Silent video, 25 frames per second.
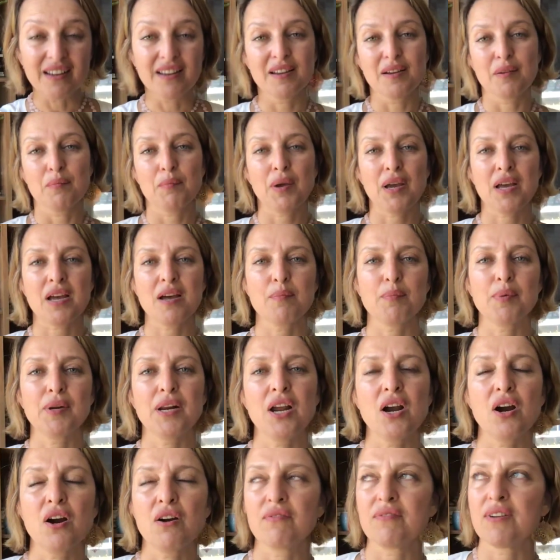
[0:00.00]
my company
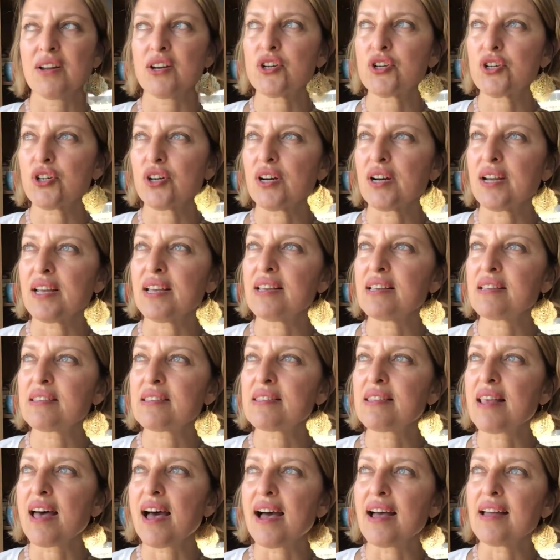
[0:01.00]
Heart Venture, is
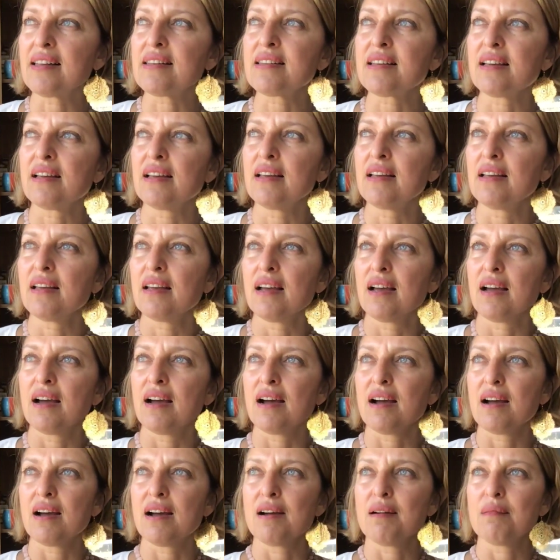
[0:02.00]
that
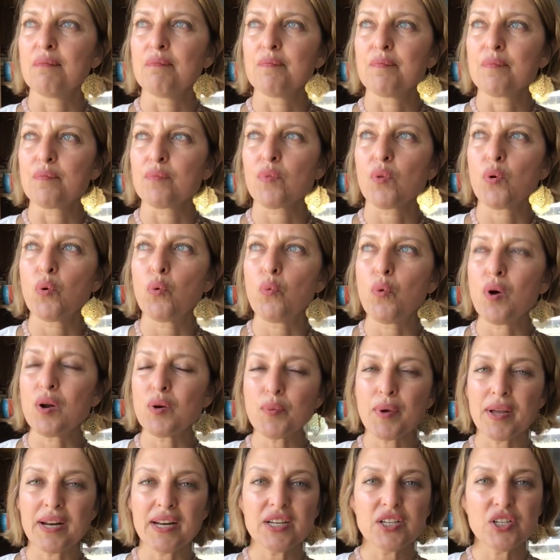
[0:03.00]
one
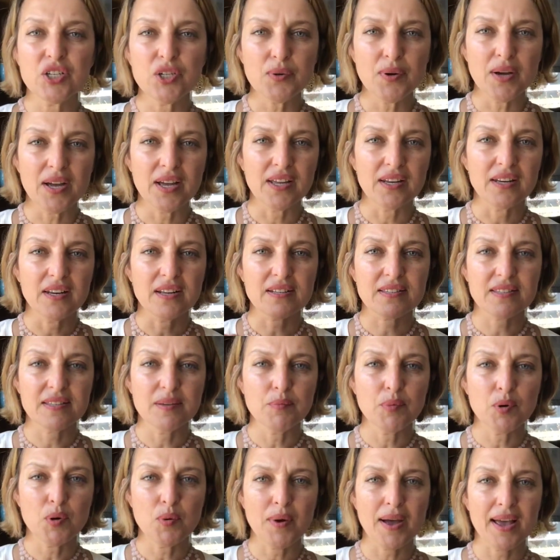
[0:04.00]
way to do it, a
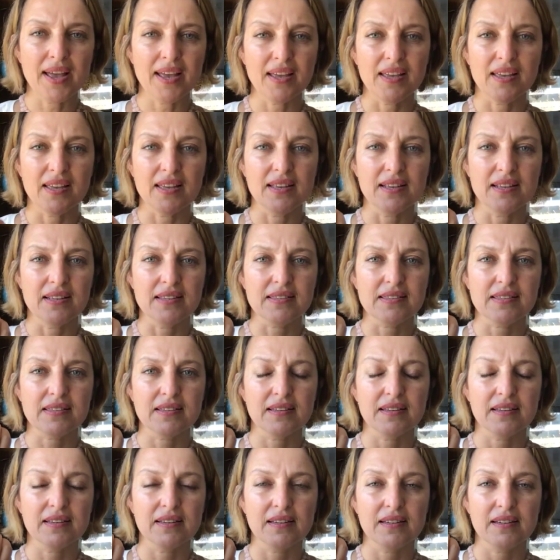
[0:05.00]
simple way, is
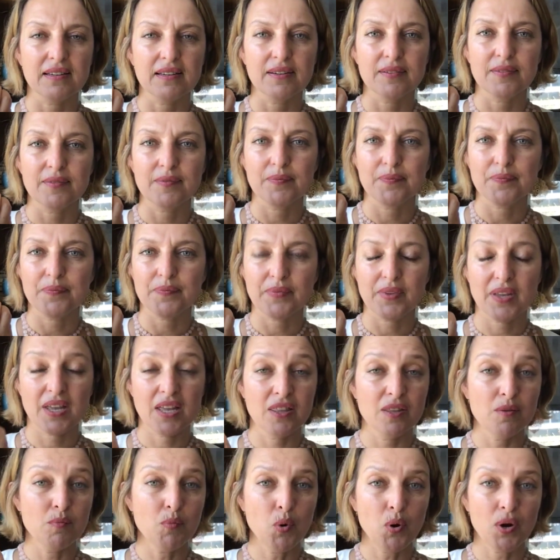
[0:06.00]

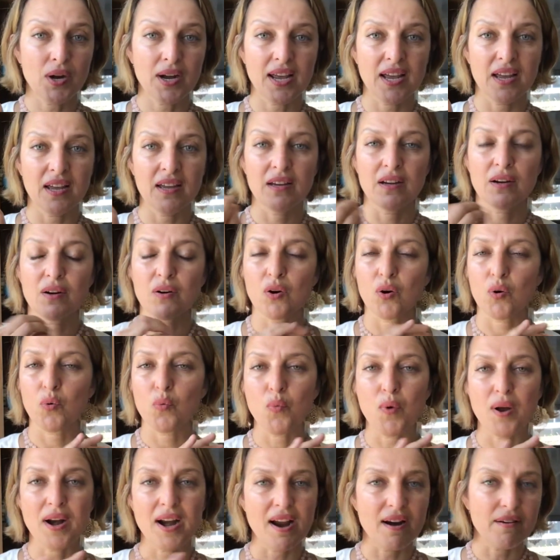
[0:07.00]
in the morning or
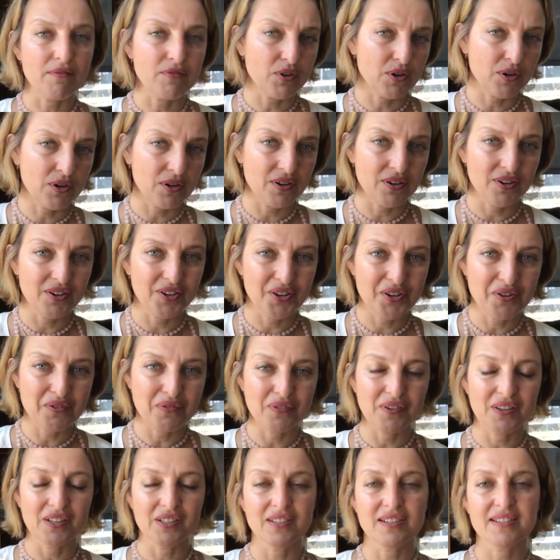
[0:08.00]
whenever you
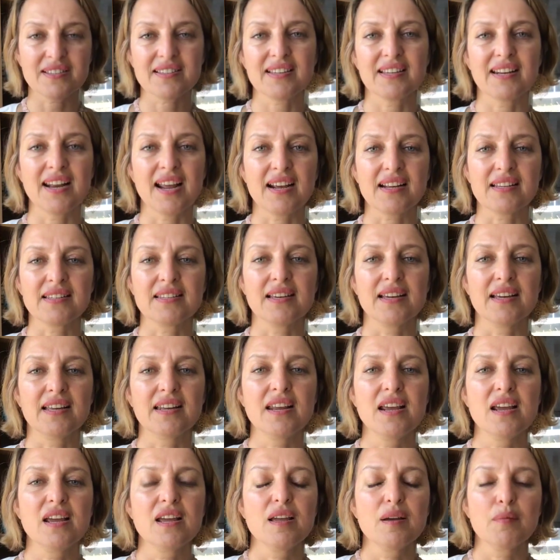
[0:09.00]
feel
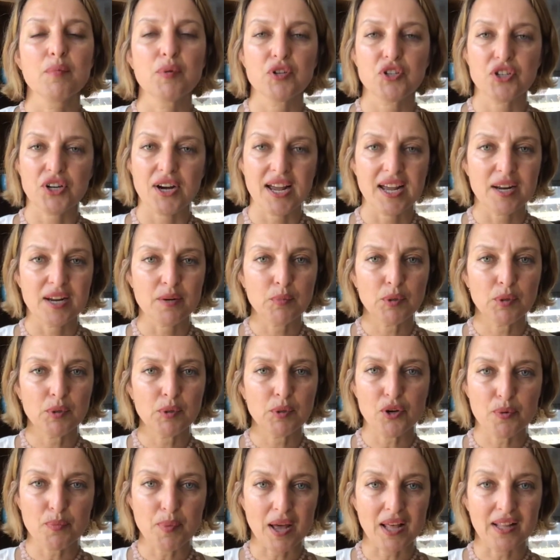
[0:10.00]
disconnected, put your hand below
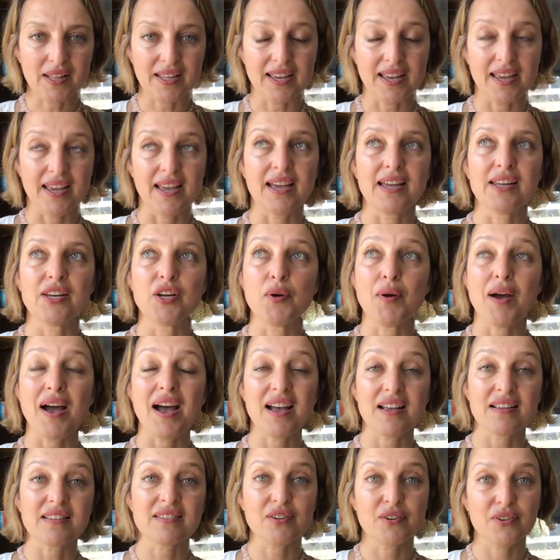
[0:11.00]
your belly and you
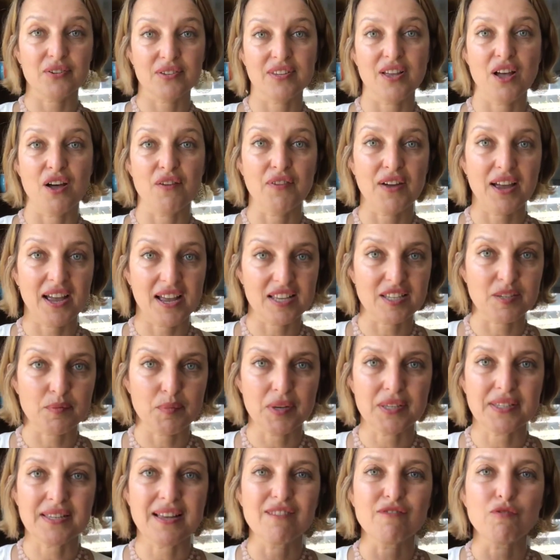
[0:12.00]
ask yourself, I ask
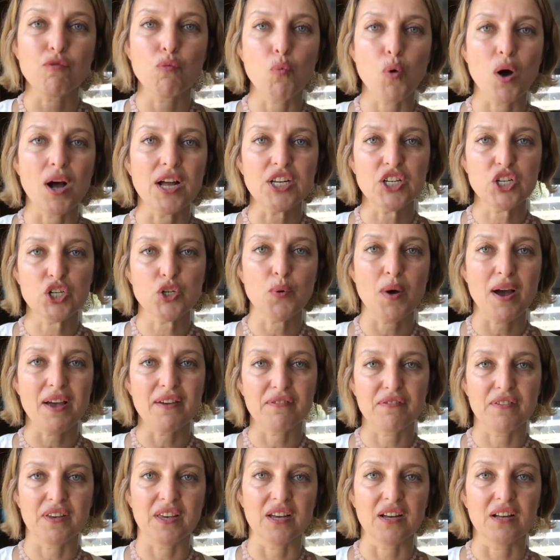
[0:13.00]
myself, what do I
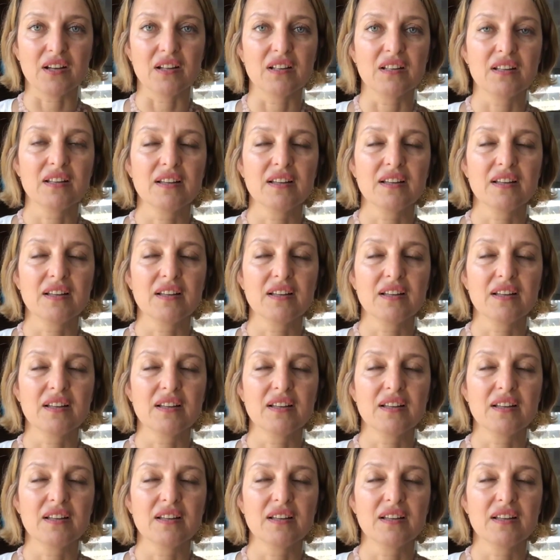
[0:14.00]
feel?